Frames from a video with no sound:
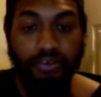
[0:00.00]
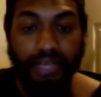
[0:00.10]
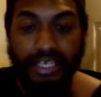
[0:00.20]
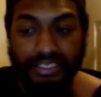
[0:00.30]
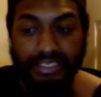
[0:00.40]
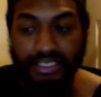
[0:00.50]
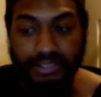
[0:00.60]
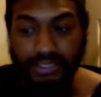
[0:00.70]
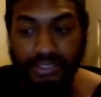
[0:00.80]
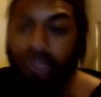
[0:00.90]
and
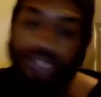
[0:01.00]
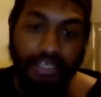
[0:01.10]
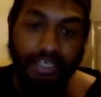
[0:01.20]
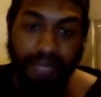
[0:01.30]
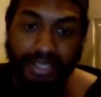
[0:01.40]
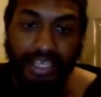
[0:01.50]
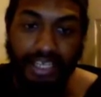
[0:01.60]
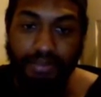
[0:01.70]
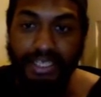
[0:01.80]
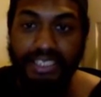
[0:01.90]
there's no doubt about
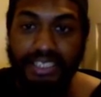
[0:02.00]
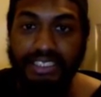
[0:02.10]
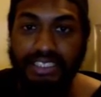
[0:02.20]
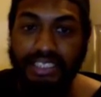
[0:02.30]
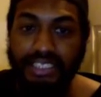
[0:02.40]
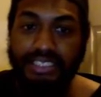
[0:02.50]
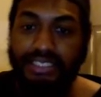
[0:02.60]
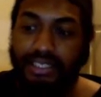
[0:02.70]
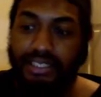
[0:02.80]
that because she's